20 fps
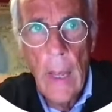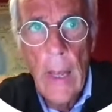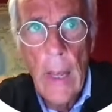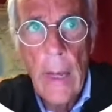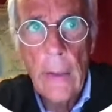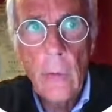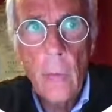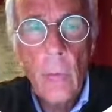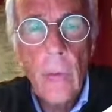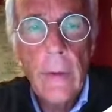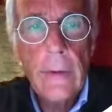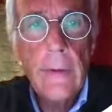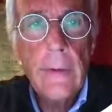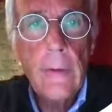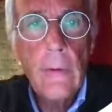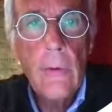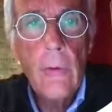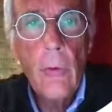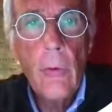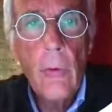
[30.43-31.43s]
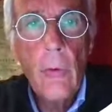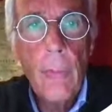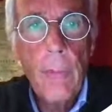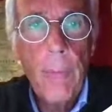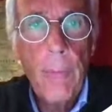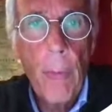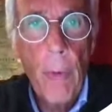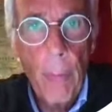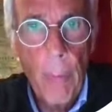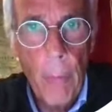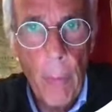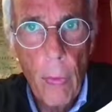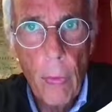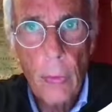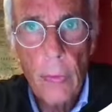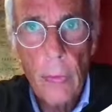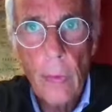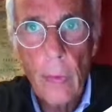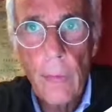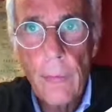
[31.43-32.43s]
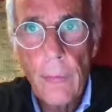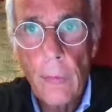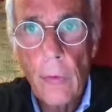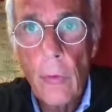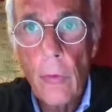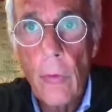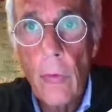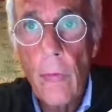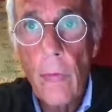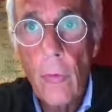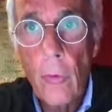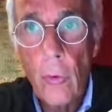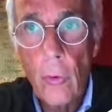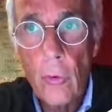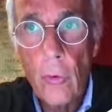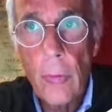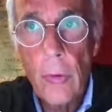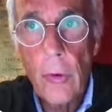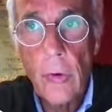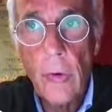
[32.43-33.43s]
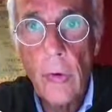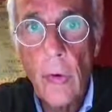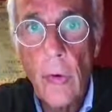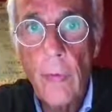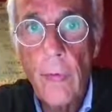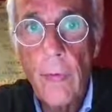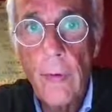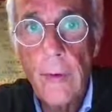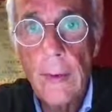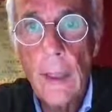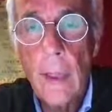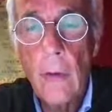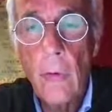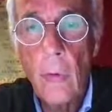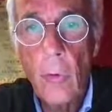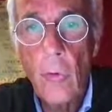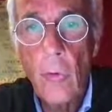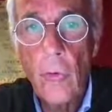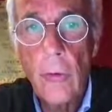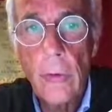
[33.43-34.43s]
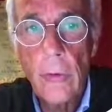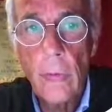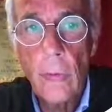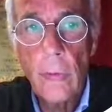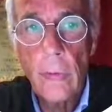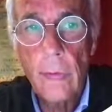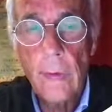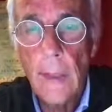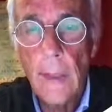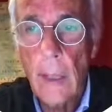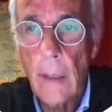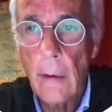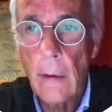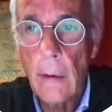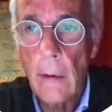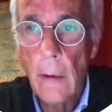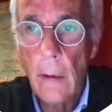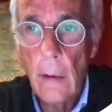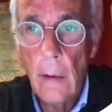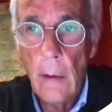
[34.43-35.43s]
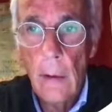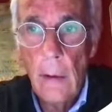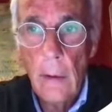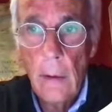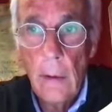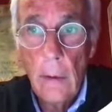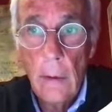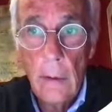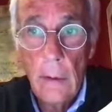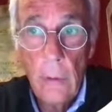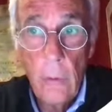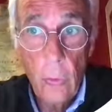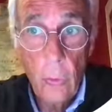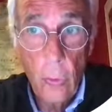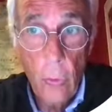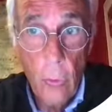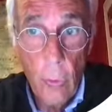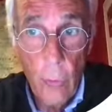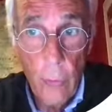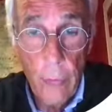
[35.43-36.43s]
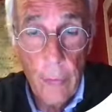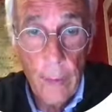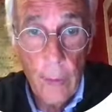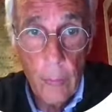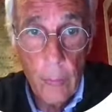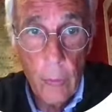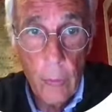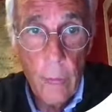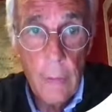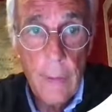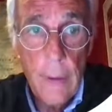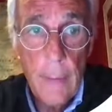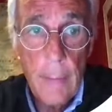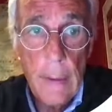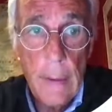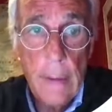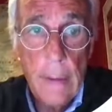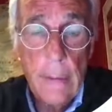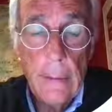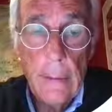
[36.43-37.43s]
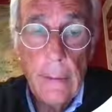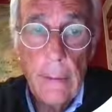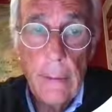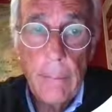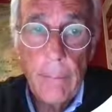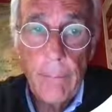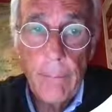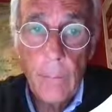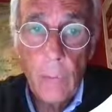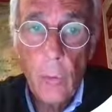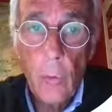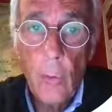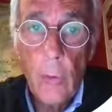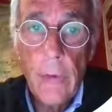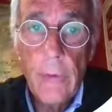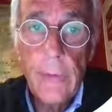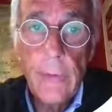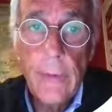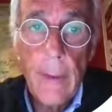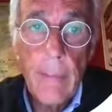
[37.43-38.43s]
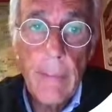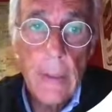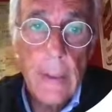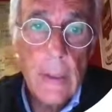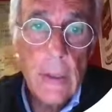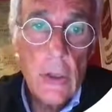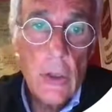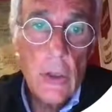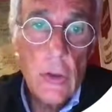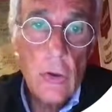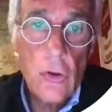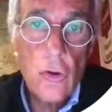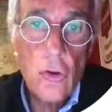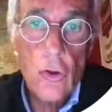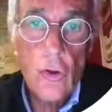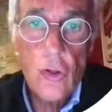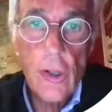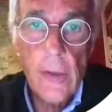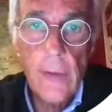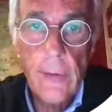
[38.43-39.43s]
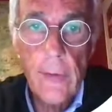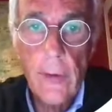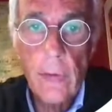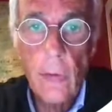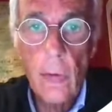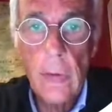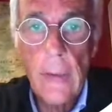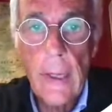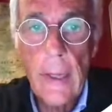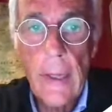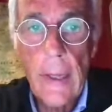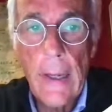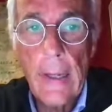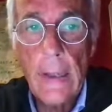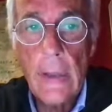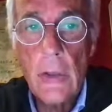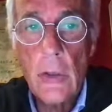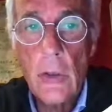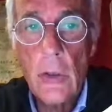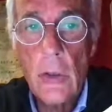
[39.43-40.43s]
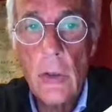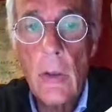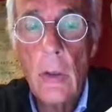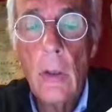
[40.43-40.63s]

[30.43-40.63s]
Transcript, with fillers: And what is the purpose of the first trimester fetal ultrasound scan? It's to confirm the viability, to establish the gestational age,